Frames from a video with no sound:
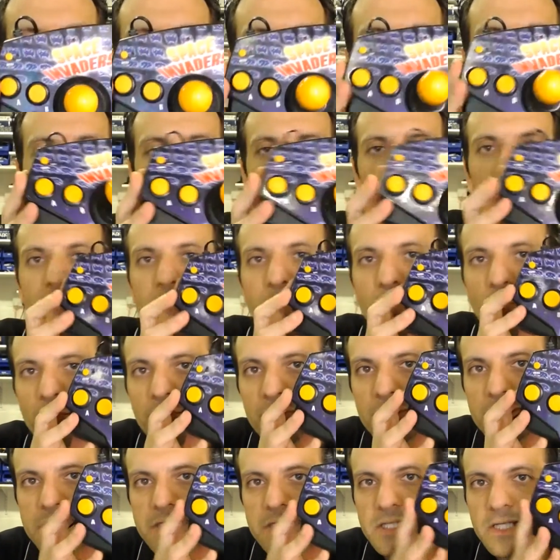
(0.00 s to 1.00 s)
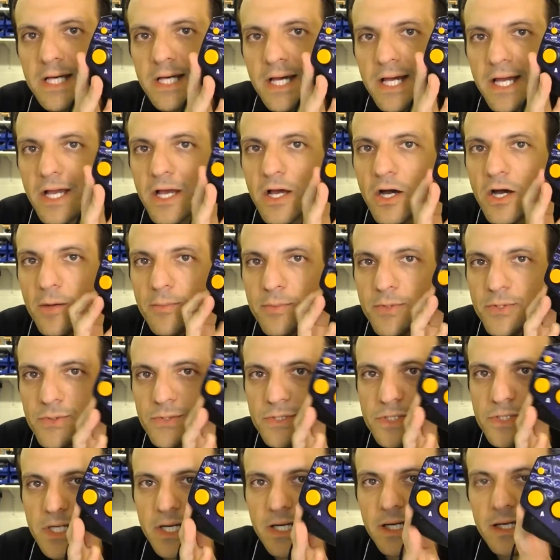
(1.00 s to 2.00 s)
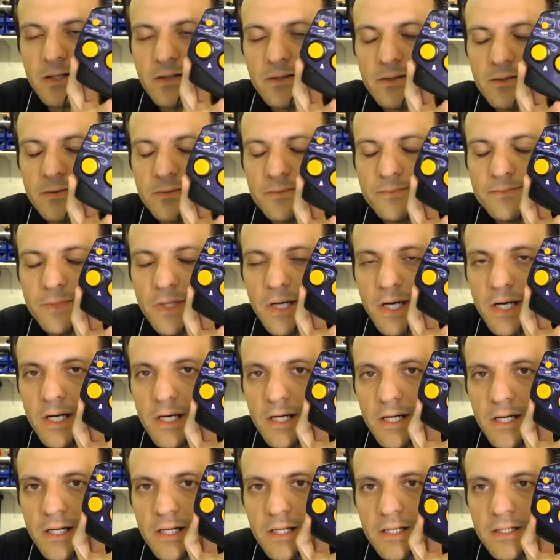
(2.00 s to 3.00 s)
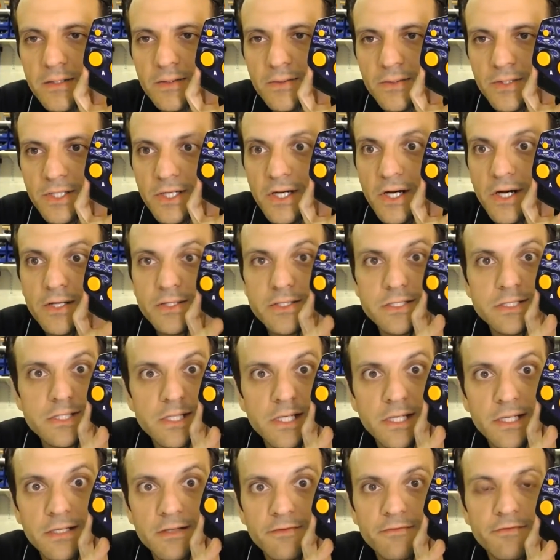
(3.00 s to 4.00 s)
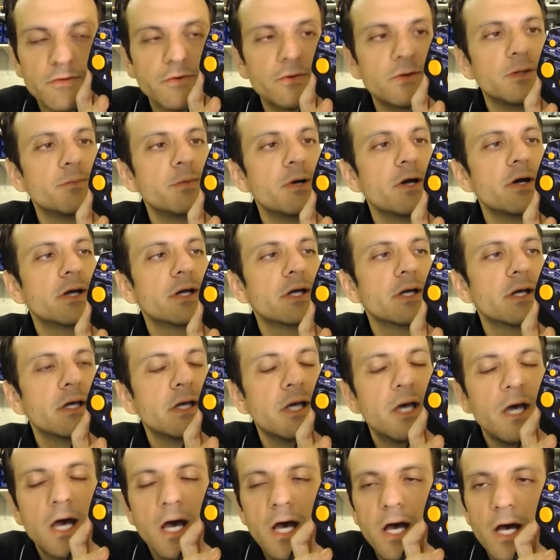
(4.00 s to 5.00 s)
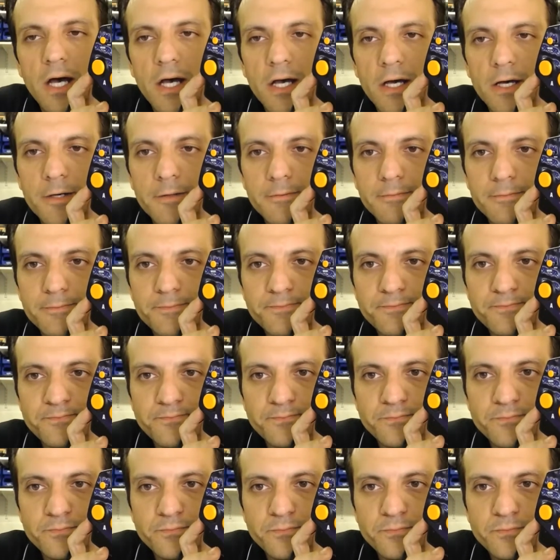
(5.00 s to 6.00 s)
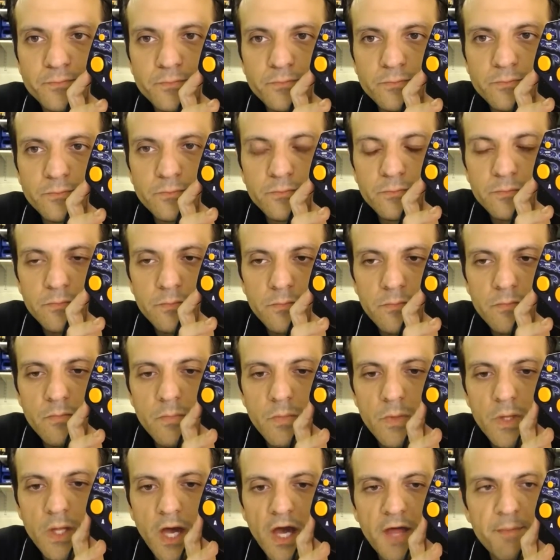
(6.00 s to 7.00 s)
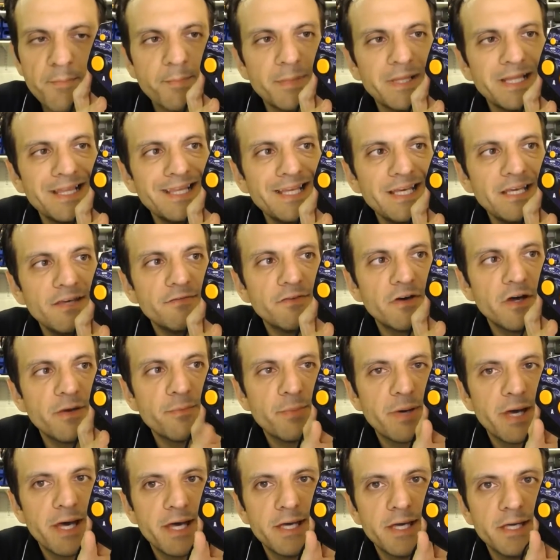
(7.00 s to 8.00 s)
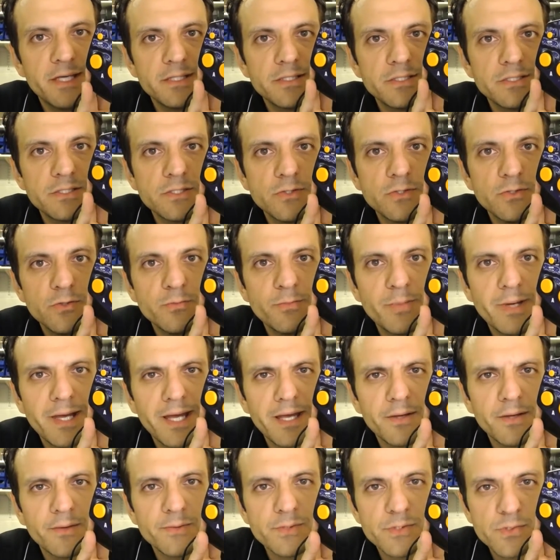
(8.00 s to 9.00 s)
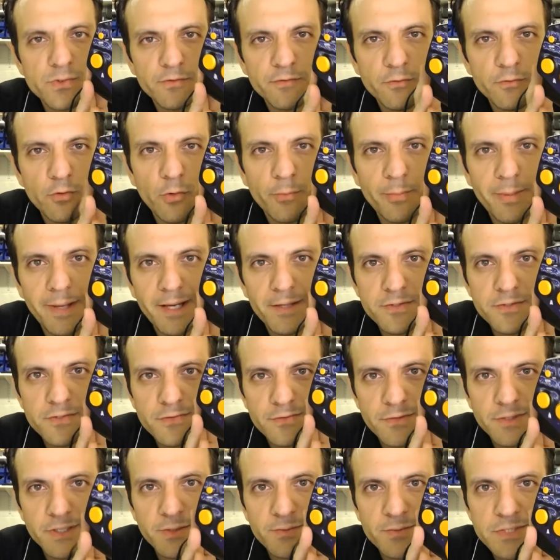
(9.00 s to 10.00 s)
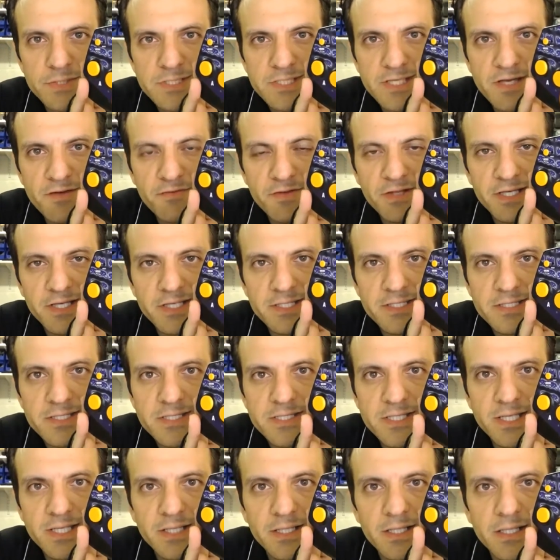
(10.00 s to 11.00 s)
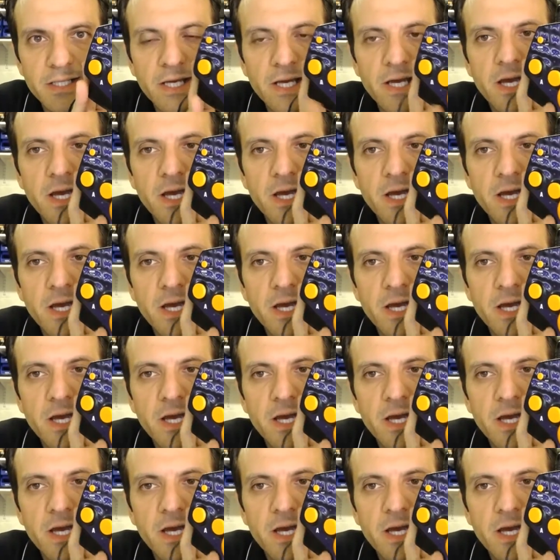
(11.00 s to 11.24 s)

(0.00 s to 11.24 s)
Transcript: Now I bought this at a car boot sale, uh, a yard sale if you're in America, um, I believe I paid two pounds or four pounds for it. It was definitely a steal.